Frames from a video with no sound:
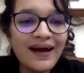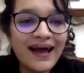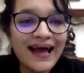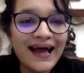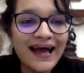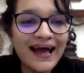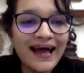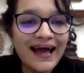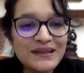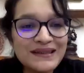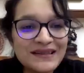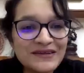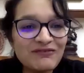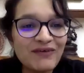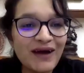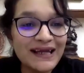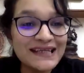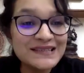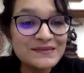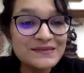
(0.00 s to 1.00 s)
as being the
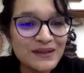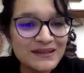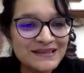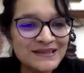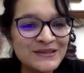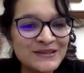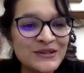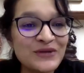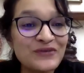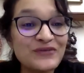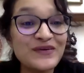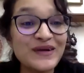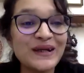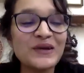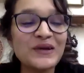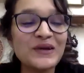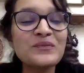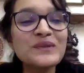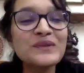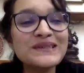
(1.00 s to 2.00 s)
vice president of
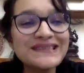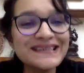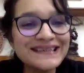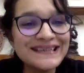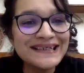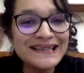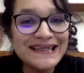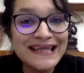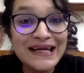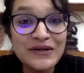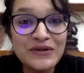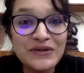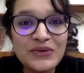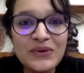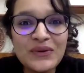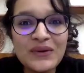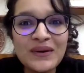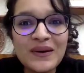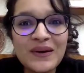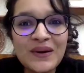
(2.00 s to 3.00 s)
Radio Mirchi and then take to